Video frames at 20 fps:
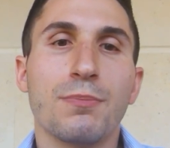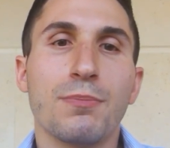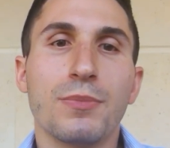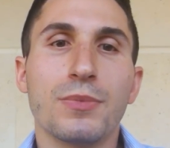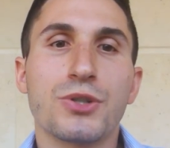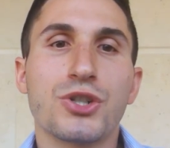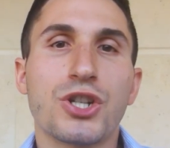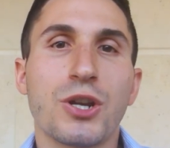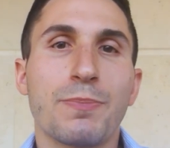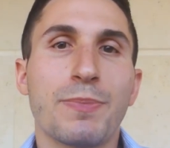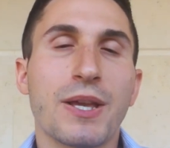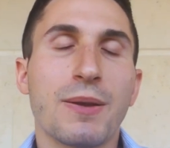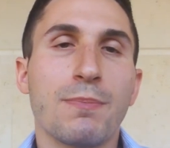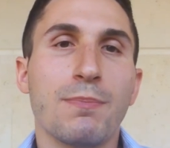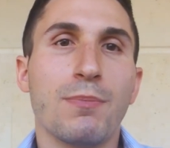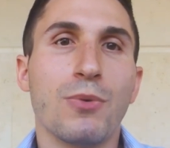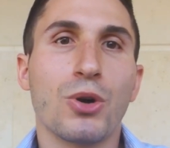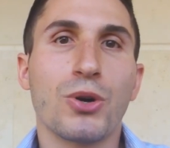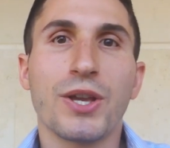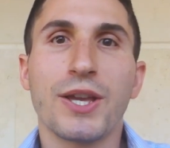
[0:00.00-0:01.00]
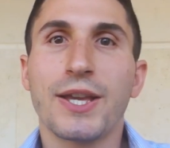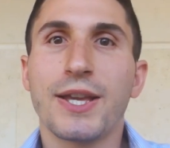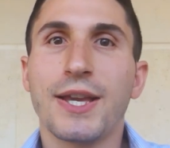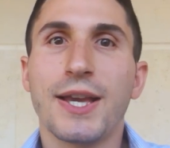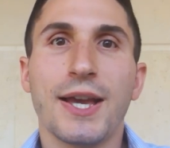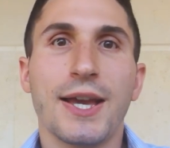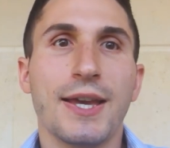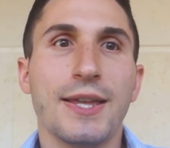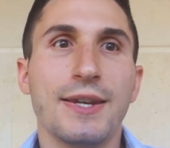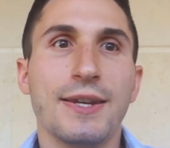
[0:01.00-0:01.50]
shipping, booking,
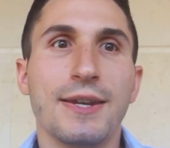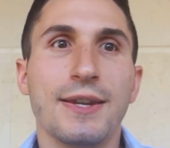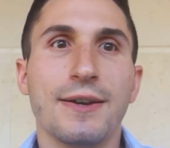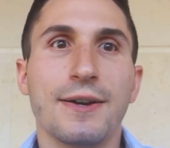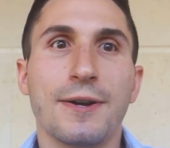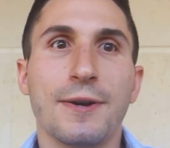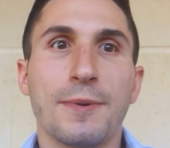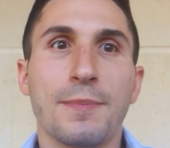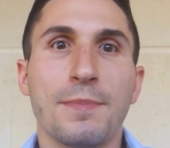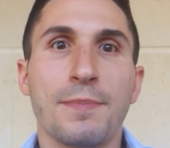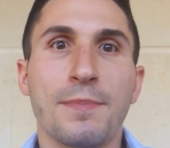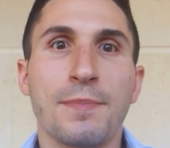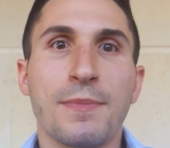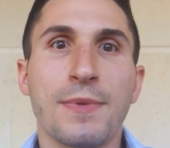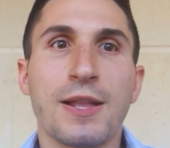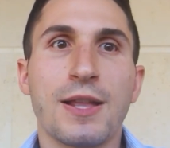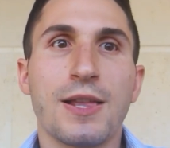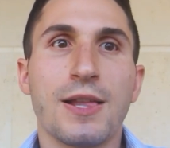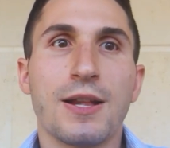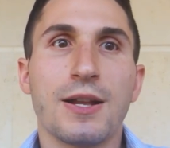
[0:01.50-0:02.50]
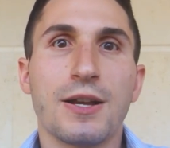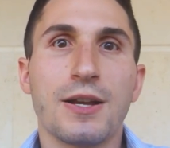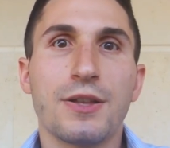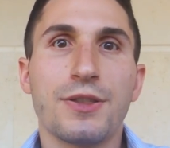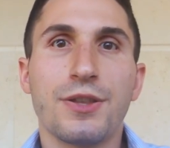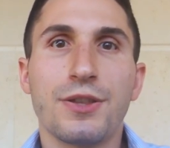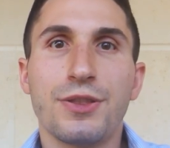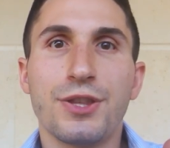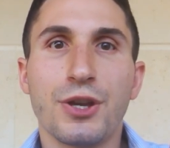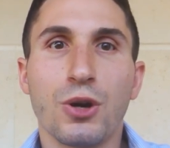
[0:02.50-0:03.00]
and
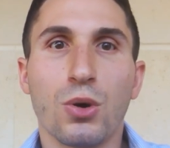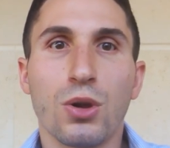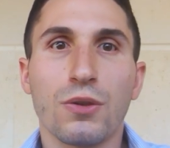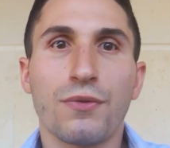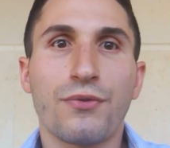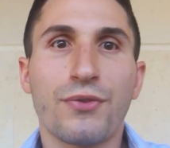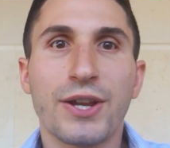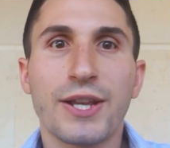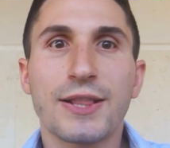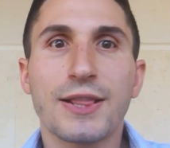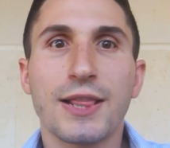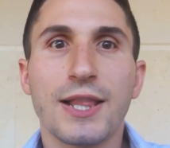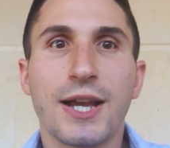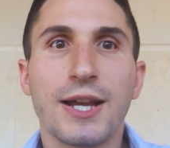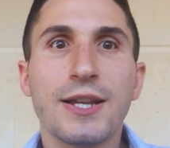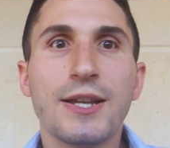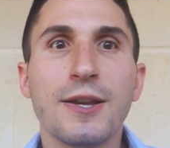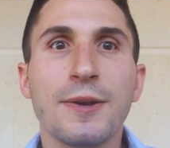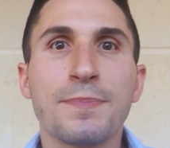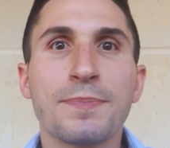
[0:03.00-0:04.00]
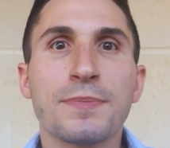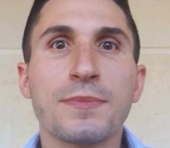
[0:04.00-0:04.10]
the whole freight leg.